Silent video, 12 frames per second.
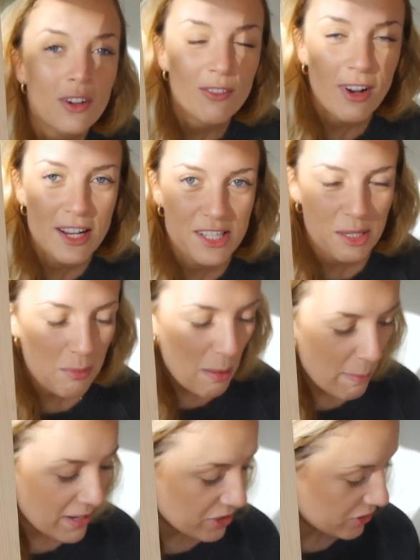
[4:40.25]
Right, so
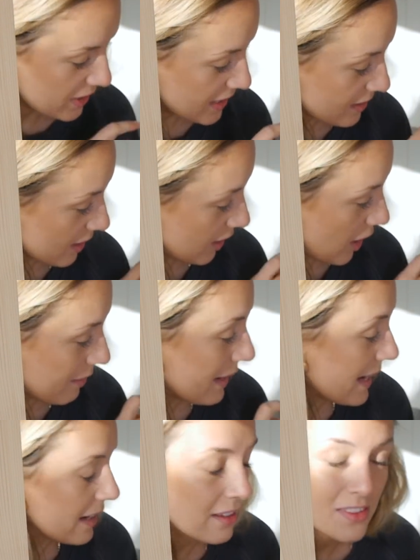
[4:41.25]
my bench seat is going to go
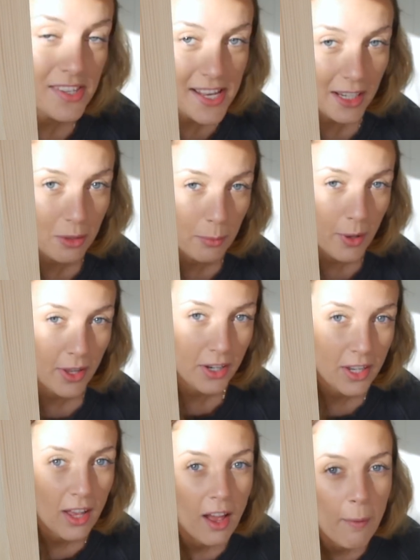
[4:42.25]
here, the second
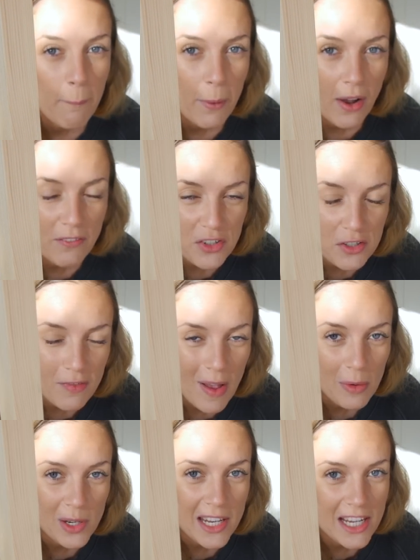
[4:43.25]
one, but I've just
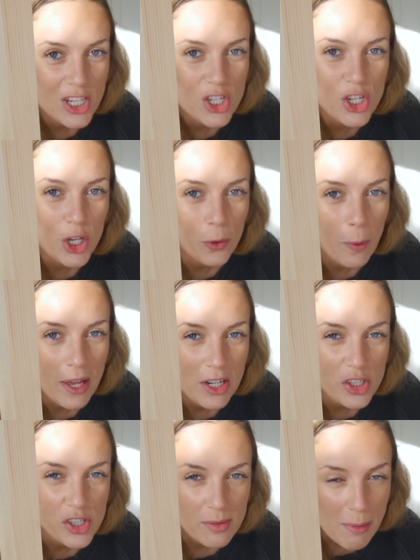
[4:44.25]
found an issue,
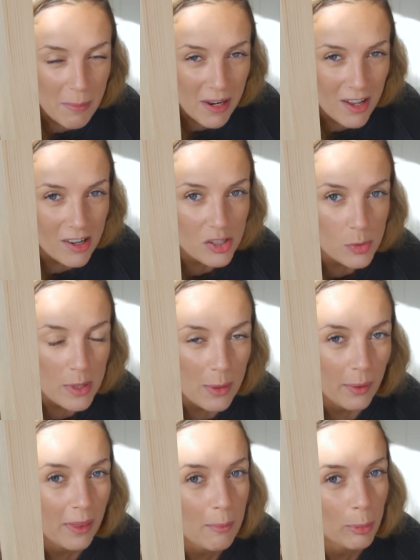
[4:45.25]
and do you remember last
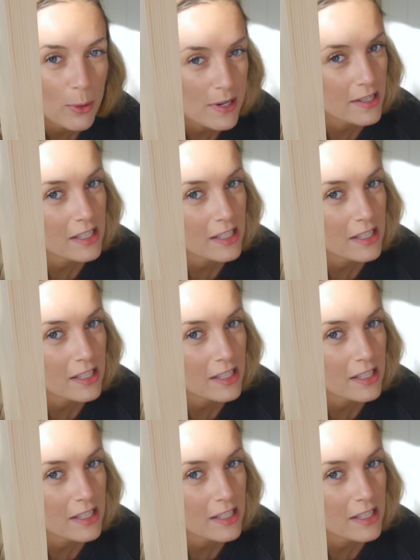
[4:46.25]
week when the boys